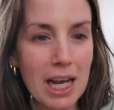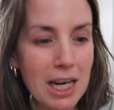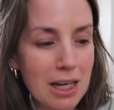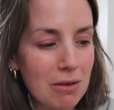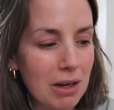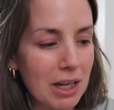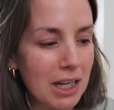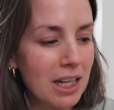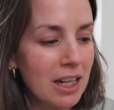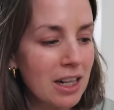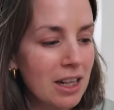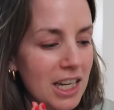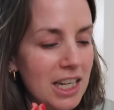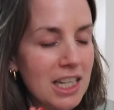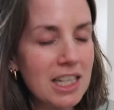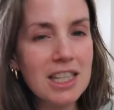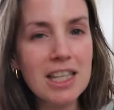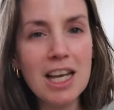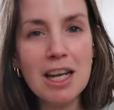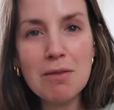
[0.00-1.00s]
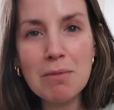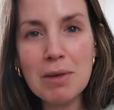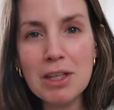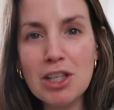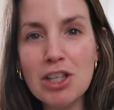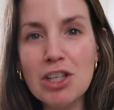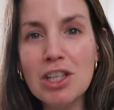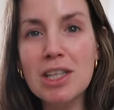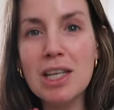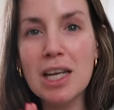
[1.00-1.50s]
Anyway, he then
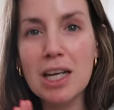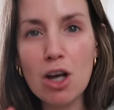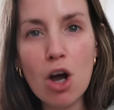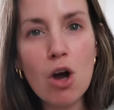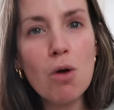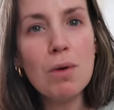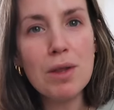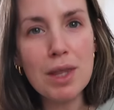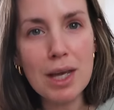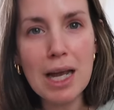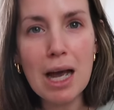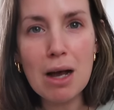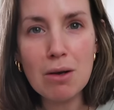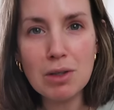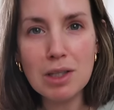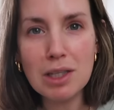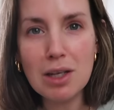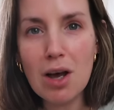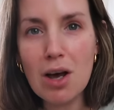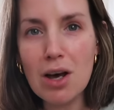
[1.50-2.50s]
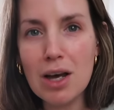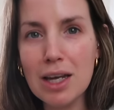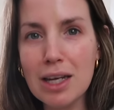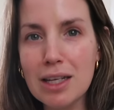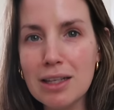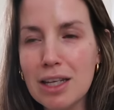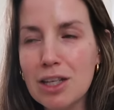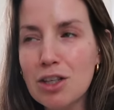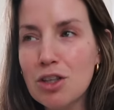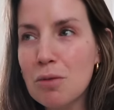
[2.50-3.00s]
messages saying, oh, were they
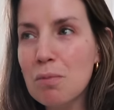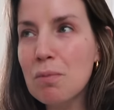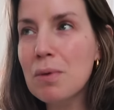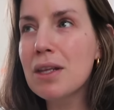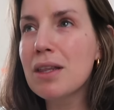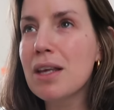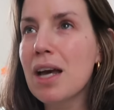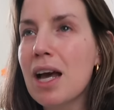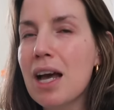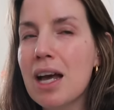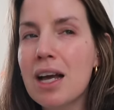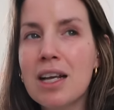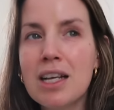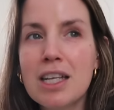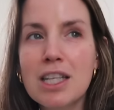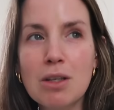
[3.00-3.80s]
outside? They should be there.